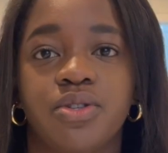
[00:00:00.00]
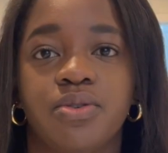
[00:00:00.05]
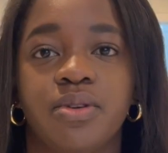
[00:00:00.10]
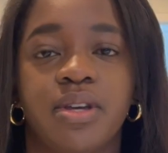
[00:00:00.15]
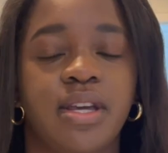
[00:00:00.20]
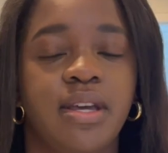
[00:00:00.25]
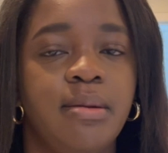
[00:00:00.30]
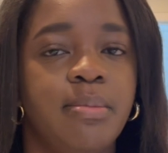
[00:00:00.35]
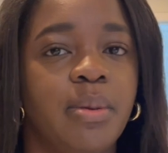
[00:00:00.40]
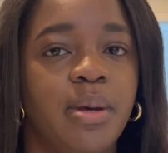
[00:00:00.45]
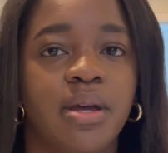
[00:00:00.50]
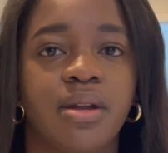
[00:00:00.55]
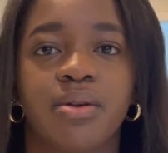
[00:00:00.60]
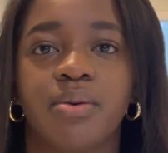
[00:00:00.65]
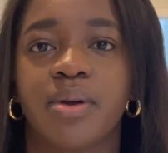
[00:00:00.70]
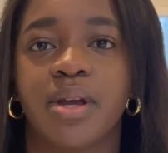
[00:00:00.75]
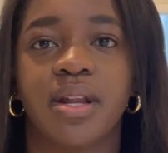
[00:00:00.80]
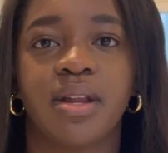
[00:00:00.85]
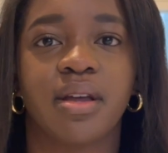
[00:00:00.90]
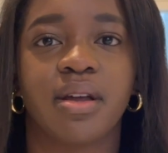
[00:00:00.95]
to keep
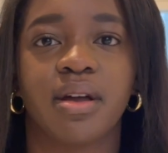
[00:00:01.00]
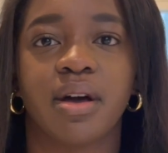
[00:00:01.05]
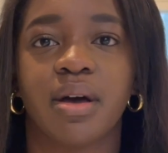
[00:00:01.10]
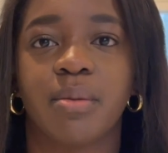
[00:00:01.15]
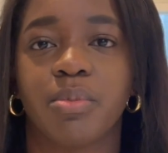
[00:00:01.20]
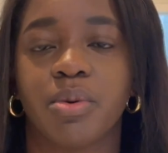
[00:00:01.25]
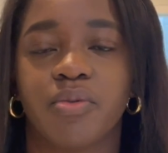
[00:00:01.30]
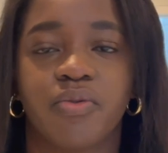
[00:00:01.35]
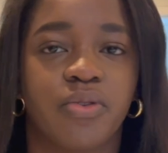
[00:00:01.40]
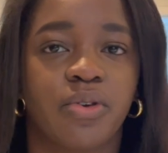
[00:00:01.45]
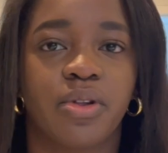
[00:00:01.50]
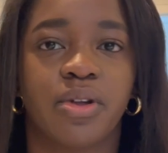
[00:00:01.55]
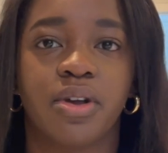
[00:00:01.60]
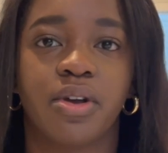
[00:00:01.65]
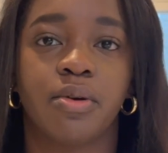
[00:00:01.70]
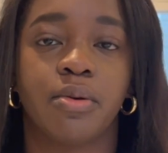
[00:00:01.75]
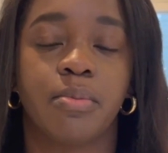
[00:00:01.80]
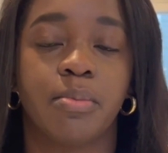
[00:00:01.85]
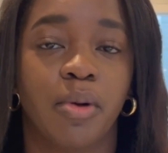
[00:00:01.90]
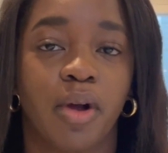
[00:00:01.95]
iterating on
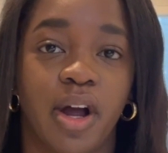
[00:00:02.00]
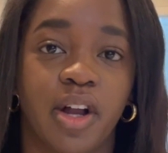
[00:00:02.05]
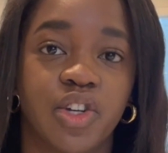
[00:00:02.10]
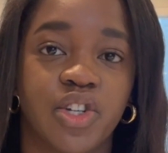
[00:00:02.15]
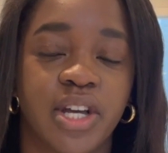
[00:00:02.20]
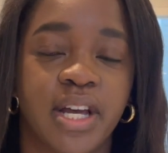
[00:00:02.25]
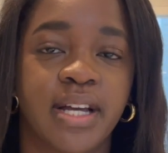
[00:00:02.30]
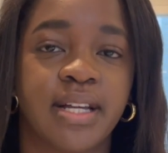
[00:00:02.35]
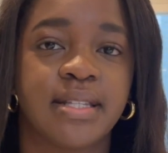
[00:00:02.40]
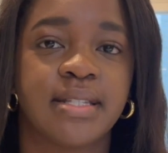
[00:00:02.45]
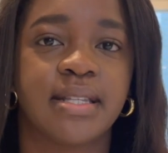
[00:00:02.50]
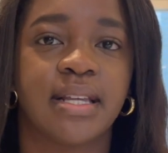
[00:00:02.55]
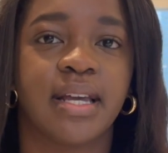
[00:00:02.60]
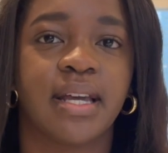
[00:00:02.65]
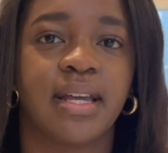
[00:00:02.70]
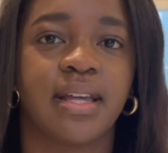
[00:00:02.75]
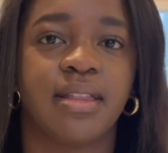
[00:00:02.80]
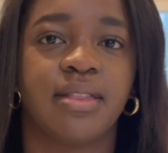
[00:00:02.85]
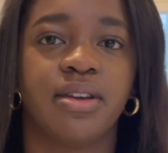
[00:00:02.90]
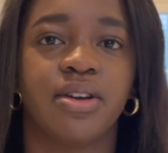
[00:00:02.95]
portfolio projects.
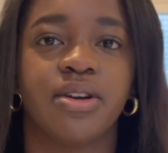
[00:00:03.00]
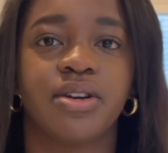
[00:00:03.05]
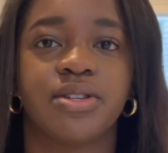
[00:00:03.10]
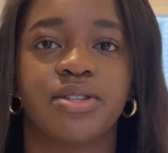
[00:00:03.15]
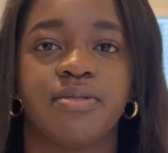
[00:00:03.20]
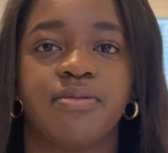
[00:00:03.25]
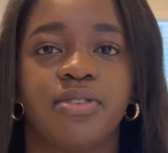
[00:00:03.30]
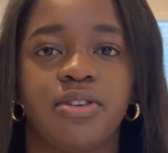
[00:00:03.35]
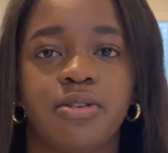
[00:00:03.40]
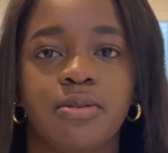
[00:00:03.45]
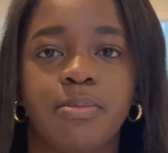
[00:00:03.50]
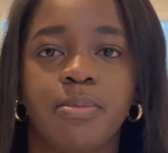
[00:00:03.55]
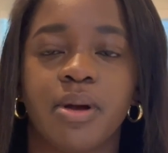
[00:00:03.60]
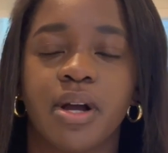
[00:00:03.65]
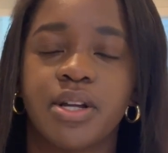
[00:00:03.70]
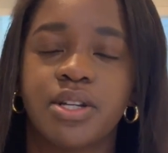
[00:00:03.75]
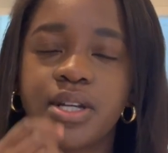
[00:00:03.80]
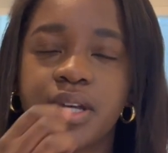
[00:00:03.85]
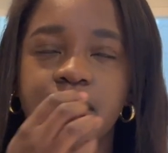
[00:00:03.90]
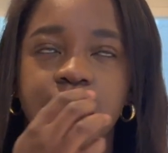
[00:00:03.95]
Like there's a few
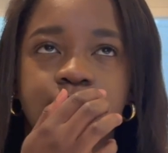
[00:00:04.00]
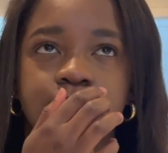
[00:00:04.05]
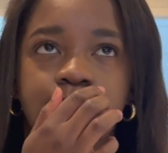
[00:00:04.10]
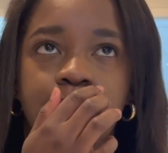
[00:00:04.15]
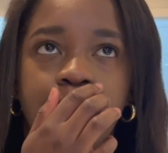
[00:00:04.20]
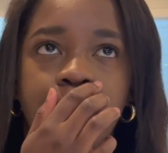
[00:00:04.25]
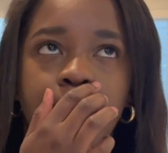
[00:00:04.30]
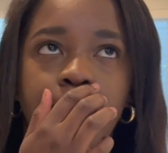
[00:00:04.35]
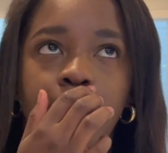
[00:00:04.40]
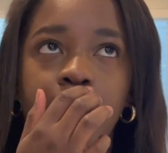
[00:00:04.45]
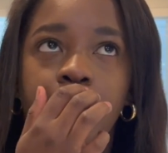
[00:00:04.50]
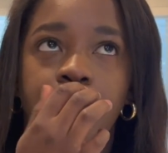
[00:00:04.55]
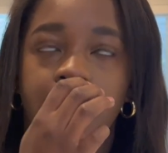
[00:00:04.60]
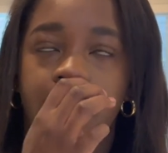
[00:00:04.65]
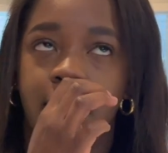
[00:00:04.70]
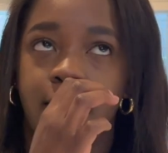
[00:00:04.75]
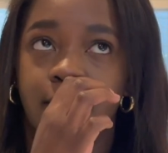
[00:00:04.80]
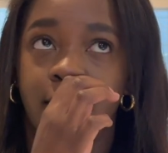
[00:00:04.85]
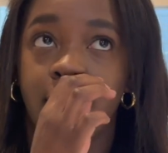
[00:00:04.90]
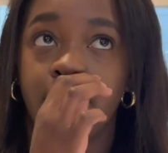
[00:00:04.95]
projects
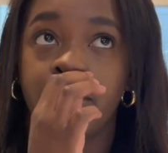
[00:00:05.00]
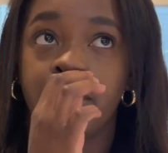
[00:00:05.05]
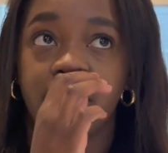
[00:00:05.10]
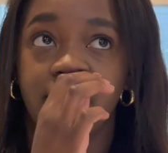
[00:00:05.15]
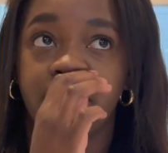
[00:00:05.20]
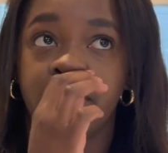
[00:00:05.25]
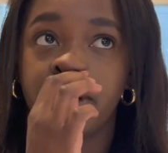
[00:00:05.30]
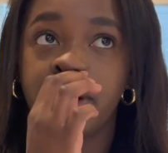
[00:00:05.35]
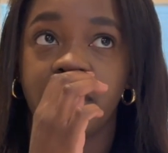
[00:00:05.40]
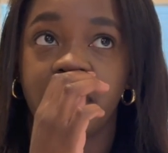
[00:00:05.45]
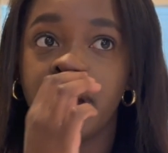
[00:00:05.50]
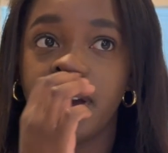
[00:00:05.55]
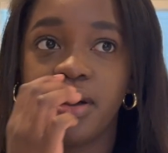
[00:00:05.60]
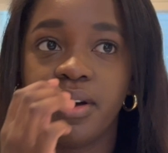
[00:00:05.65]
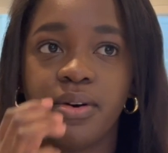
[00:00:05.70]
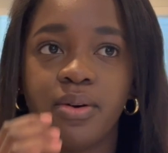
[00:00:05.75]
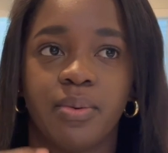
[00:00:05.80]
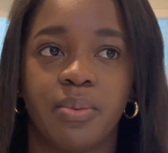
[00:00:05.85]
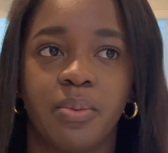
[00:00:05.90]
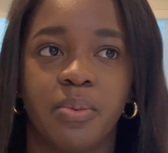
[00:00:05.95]
in my
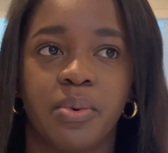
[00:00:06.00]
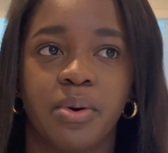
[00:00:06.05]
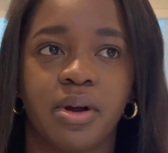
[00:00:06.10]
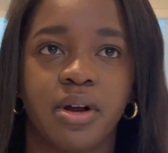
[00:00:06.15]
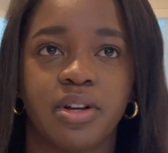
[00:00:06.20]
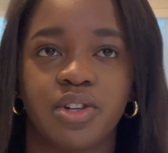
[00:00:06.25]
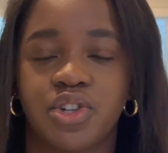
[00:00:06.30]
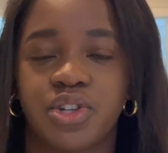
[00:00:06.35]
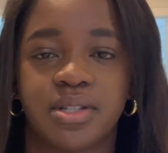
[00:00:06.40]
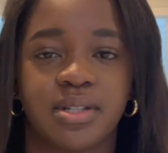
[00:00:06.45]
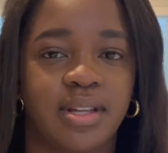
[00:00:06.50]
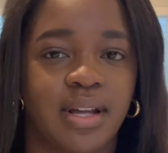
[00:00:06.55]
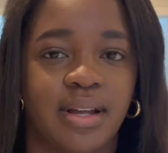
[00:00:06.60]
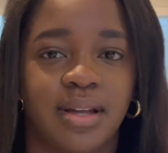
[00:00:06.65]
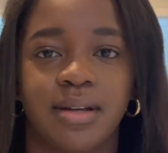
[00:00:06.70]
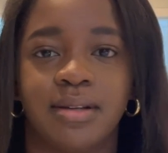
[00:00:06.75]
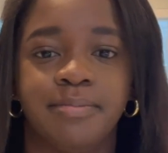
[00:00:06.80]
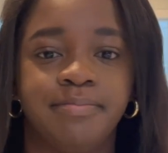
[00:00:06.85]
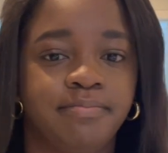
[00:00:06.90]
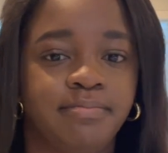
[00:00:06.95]
portfolio where just
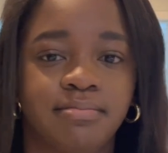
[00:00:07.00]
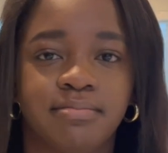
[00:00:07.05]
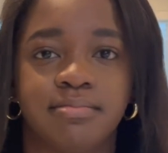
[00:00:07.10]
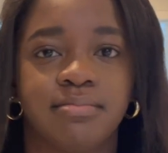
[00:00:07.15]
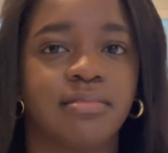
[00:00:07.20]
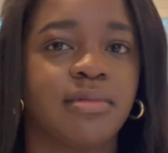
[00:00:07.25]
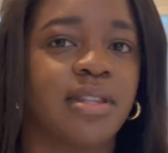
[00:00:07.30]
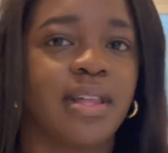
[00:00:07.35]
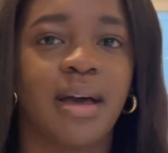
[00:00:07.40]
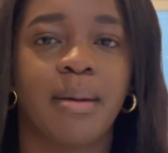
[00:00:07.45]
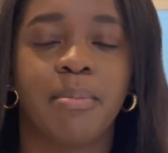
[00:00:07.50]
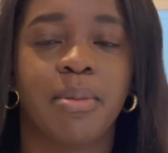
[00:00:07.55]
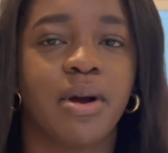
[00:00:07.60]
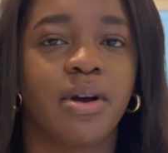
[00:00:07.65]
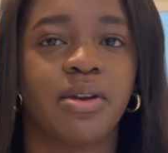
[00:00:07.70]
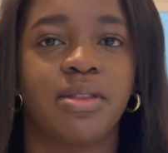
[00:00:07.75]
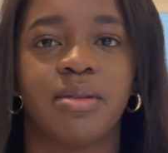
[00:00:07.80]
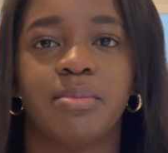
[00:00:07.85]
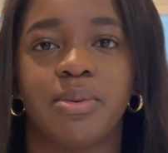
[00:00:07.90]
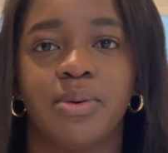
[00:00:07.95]
like that
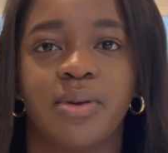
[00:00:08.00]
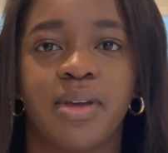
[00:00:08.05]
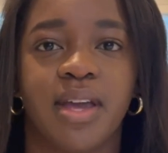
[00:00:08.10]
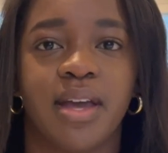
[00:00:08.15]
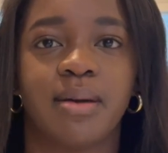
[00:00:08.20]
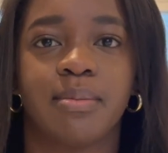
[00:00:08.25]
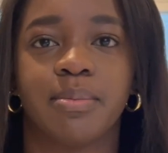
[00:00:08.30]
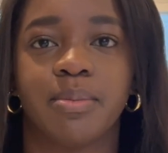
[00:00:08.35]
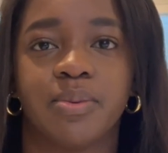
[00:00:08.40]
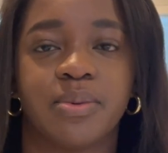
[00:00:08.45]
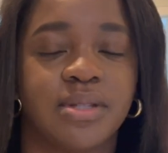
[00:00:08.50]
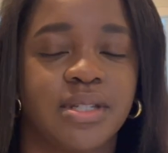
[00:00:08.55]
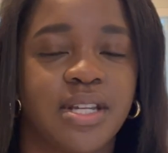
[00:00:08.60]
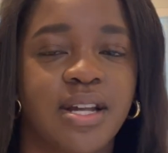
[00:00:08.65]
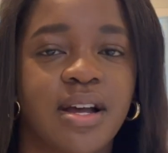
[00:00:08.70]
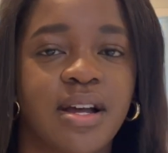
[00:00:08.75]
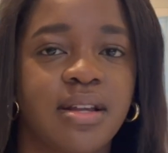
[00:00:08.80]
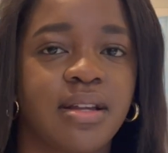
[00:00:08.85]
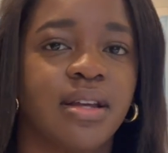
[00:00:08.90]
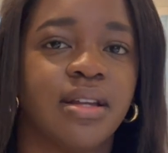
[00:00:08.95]
part of the boot camp was
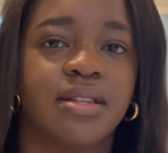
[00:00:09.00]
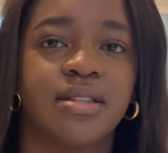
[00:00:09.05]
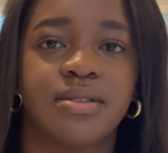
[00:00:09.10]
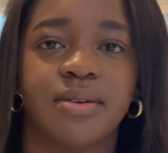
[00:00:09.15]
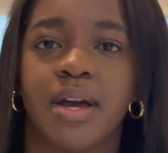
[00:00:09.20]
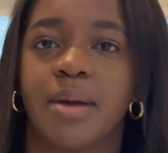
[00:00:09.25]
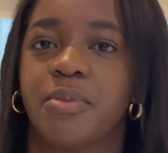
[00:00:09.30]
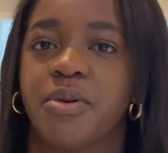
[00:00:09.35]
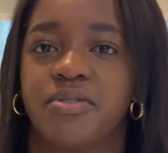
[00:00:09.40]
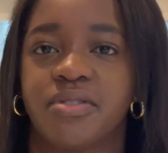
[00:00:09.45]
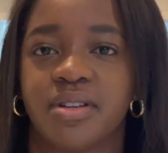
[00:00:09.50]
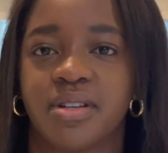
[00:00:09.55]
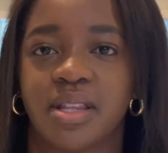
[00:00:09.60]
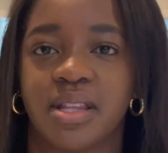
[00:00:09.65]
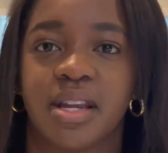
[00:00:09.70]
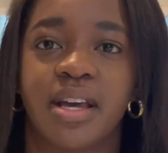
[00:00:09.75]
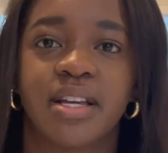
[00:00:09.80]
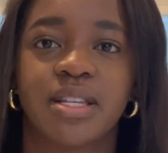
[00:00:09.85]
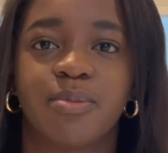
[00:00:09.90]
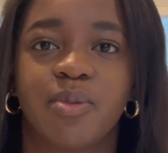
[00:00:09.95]
done and so I moved on to the
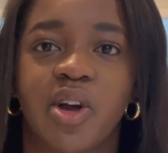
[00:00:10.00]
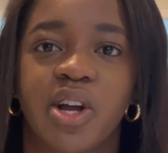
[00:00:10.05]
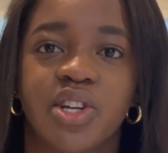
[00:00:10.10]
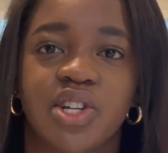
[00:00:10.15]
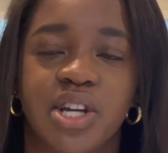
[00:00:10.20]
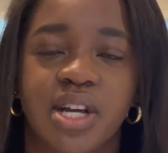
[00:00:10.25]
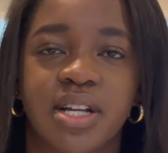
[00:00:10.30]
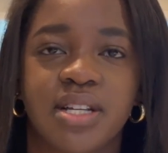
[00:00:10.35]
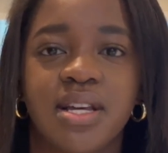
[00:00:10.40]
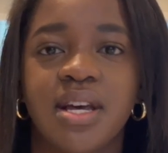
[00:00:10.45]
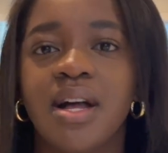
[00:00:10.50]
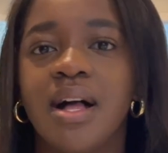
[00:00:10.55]
next project.